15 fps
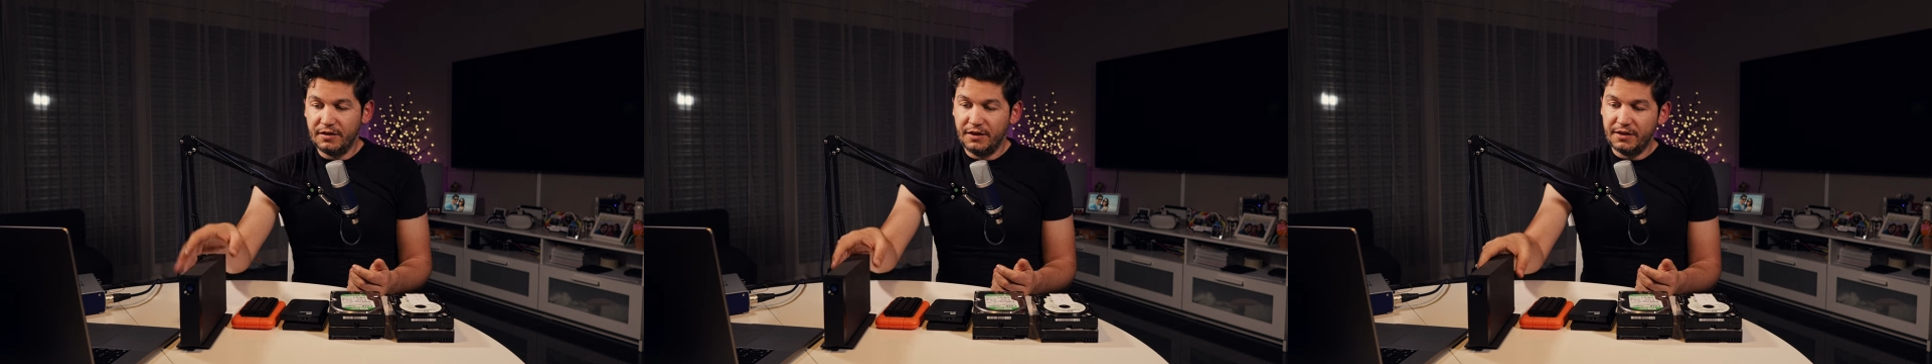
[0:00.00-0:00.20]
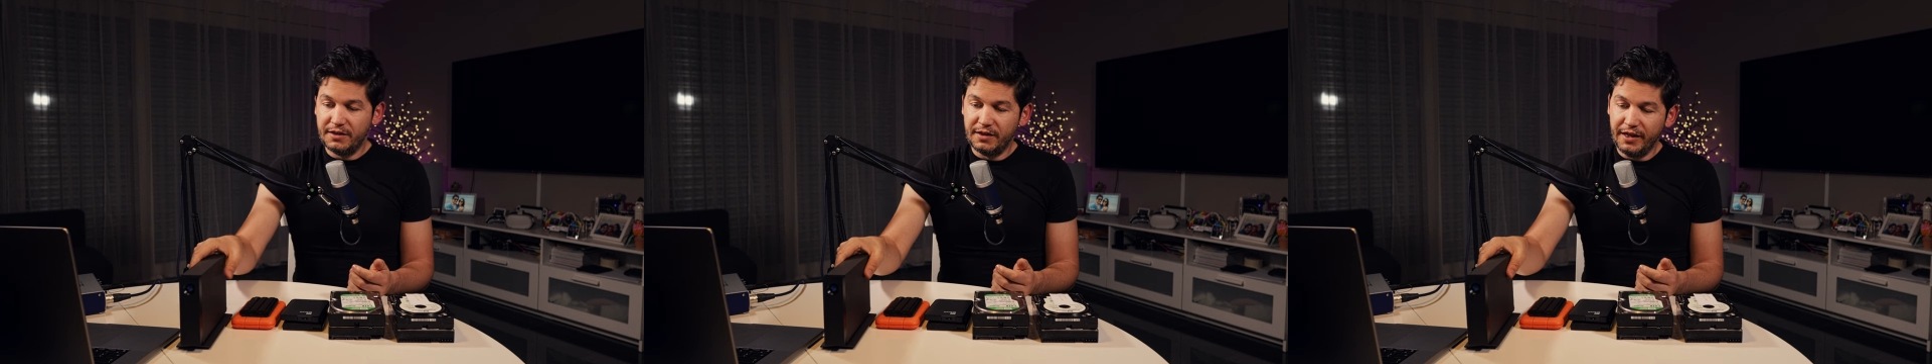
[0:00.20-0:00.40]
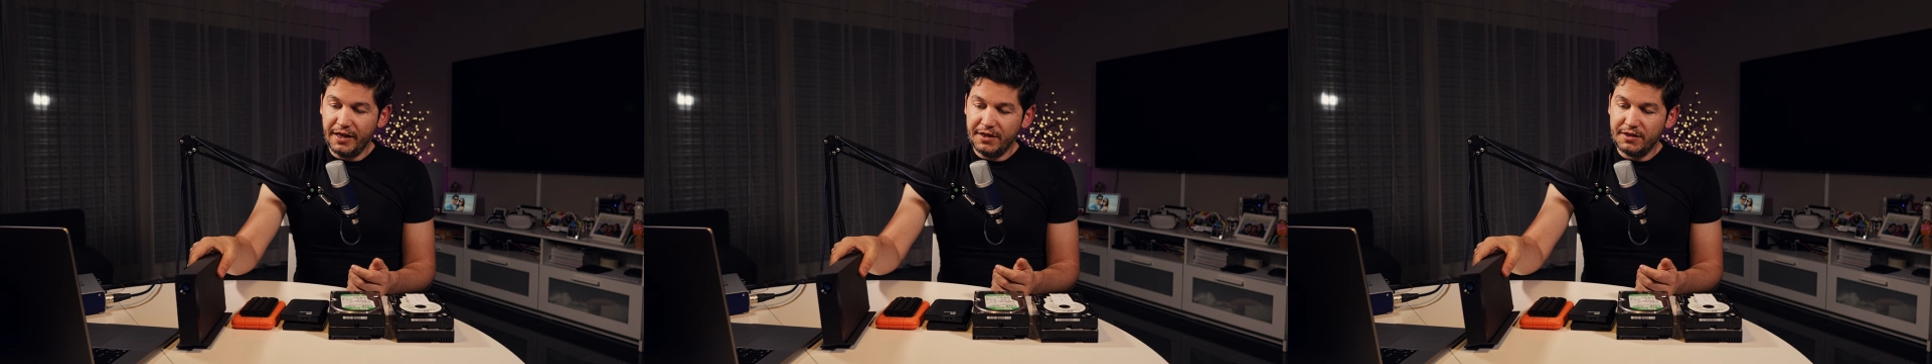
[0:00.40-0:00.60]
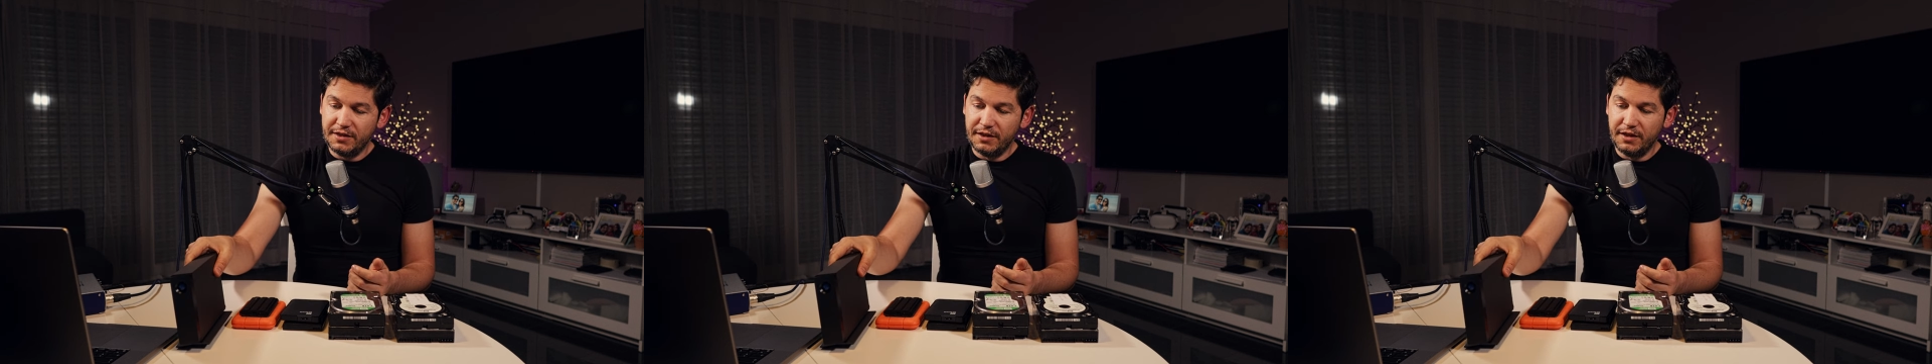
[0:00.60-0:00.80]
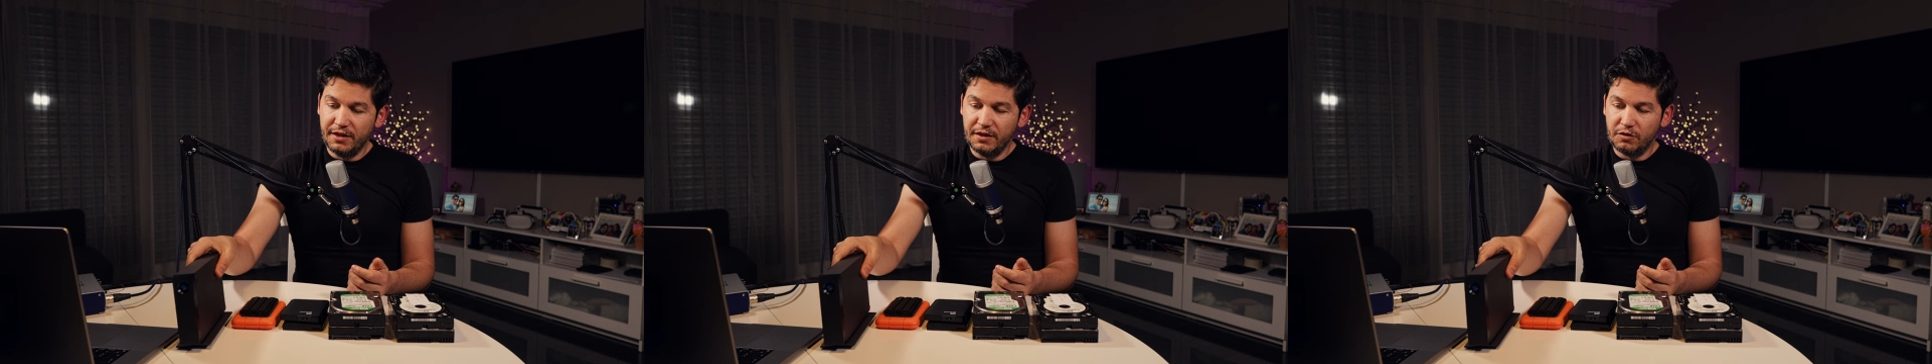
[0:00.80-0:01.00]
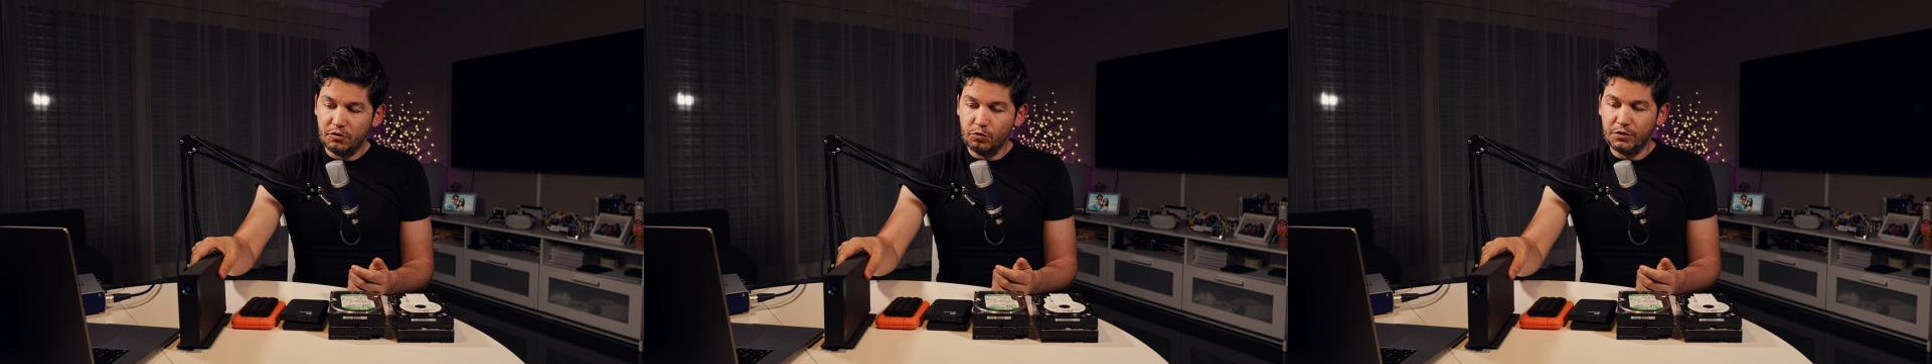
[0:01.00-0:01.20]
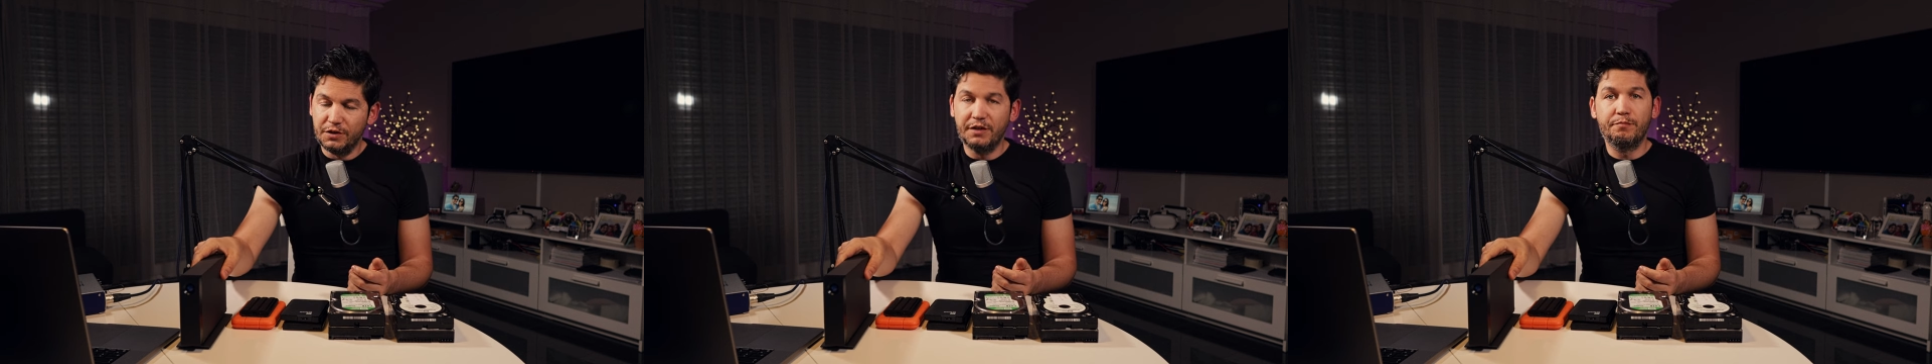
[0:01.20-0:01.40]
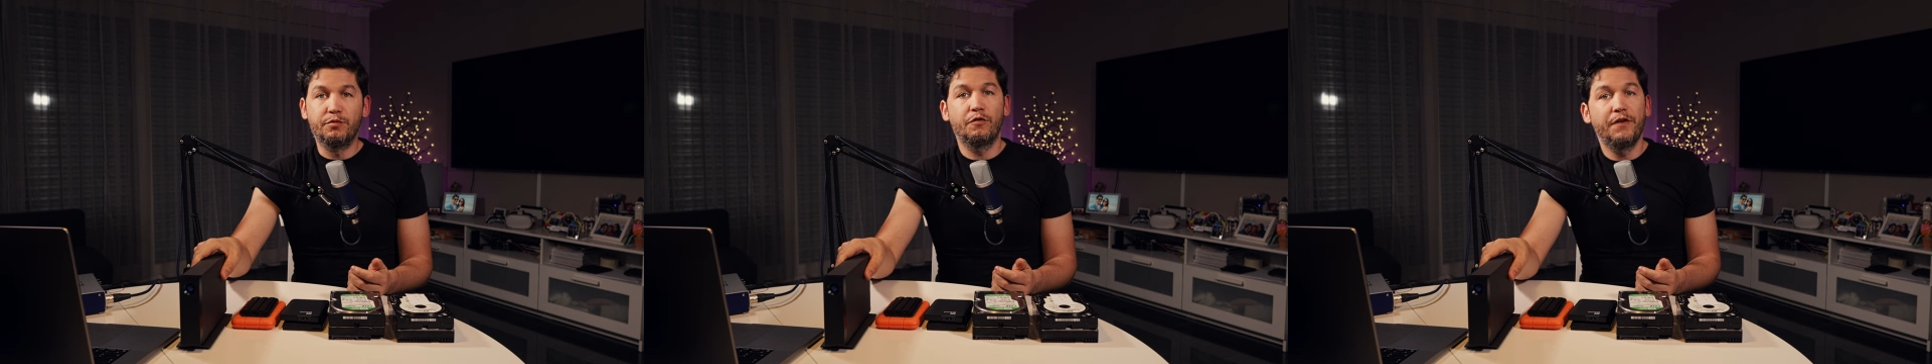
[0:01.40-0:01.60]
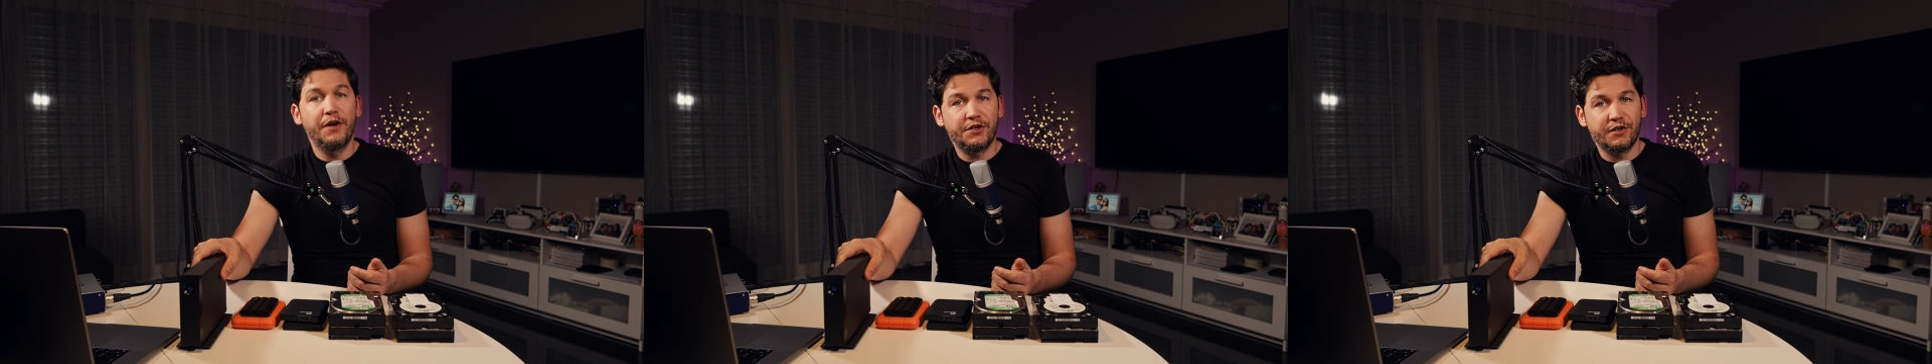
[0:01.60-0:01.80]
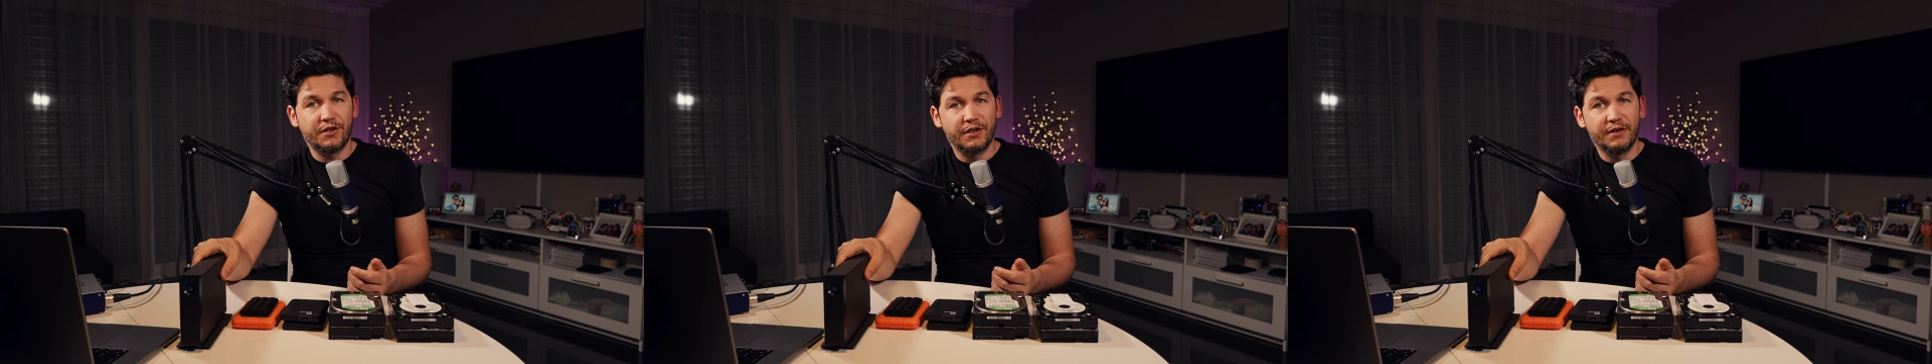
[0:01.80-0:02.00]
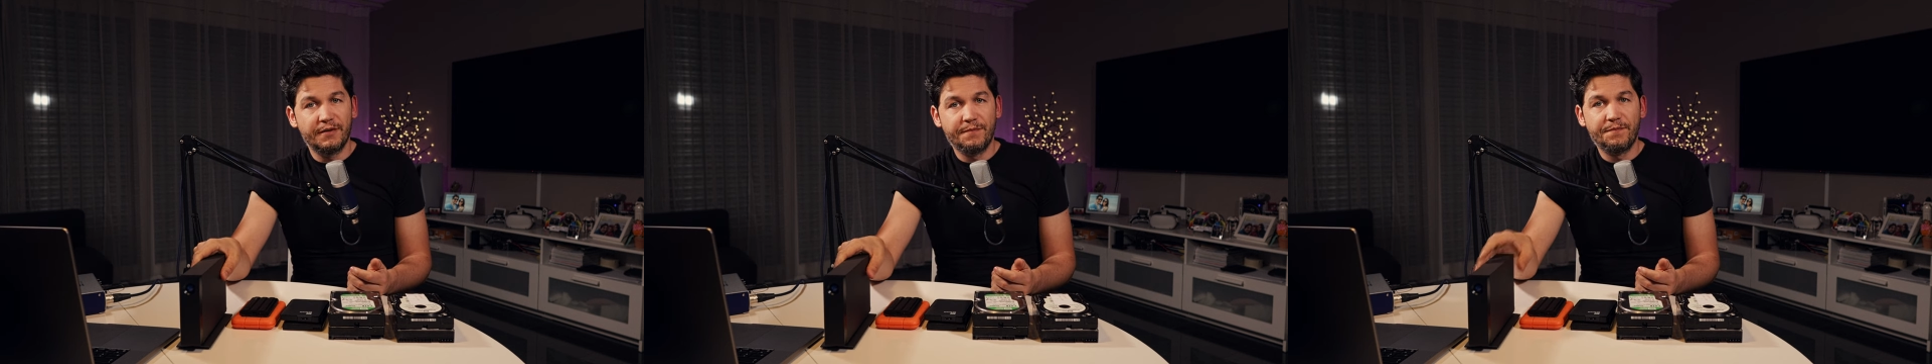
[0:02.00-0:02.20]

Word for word: this LaCie 2D Professional.